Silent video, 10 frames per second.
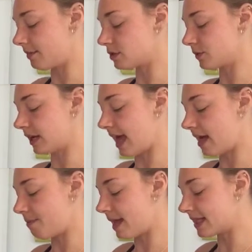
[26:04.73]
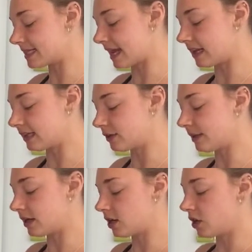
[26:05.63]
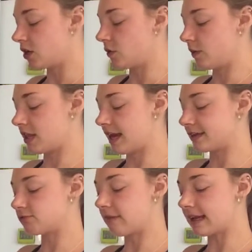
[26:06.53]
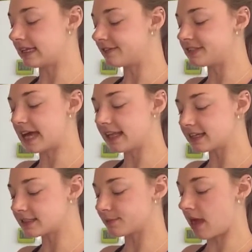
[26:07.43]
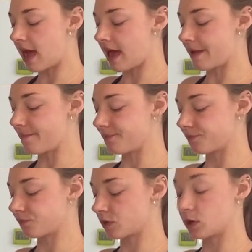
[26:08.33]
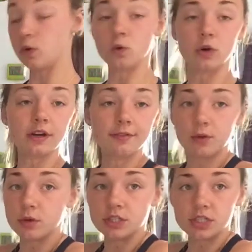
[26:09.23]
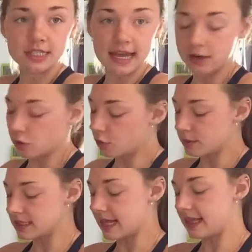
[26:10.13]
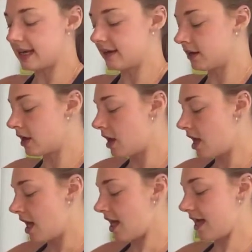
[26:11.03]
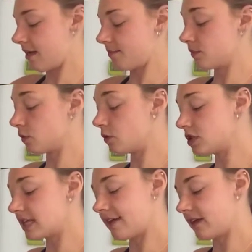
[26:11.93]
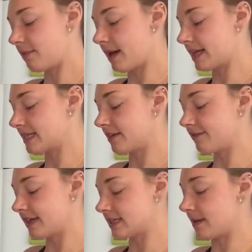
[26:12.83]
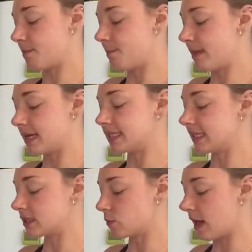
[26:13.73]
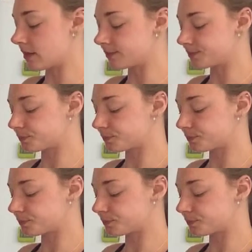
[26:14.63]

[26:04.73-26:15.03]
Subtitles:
so we're going to help balance it out a little bit with a nice red leaf salad, or if you want to just add a normal salad in, or just having it by itself is amazing as well.